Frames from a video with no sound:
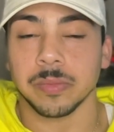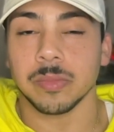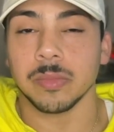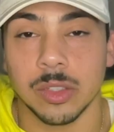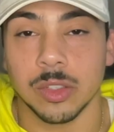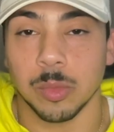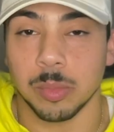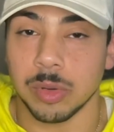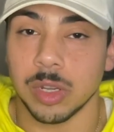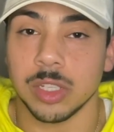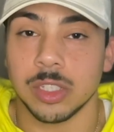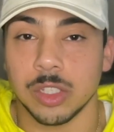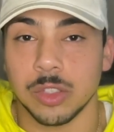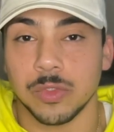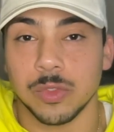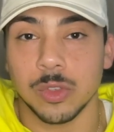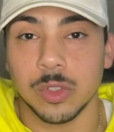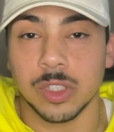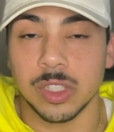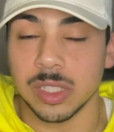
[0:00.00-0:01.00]
So, processed
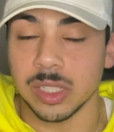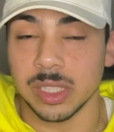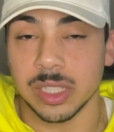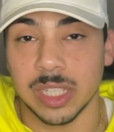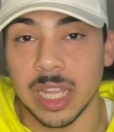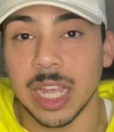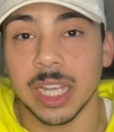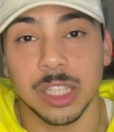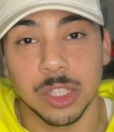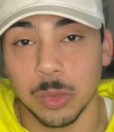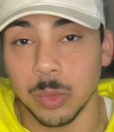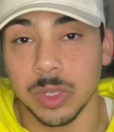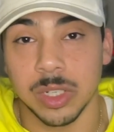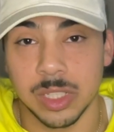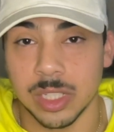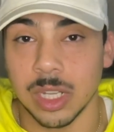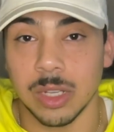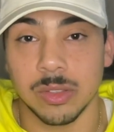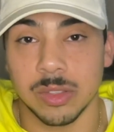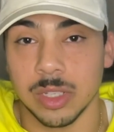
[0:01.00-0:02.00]
foods is exactly what it
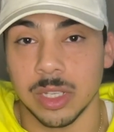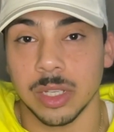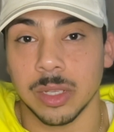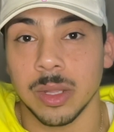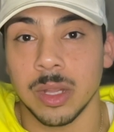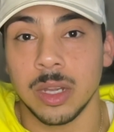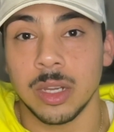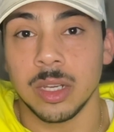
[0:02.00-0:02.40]
sounds like.